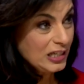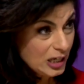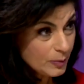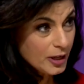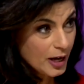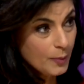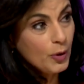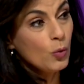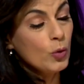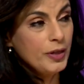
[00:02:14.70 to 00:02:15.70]
teaming
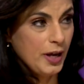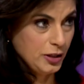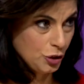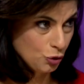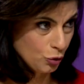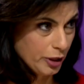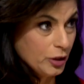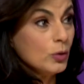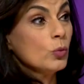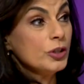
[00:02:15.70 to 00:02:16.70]
up with a
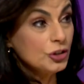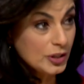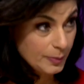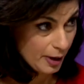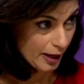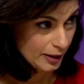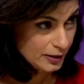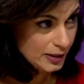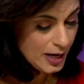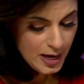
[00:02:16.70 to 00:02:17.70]
destroyer, which is
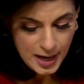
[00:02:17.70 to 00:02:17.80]
manned.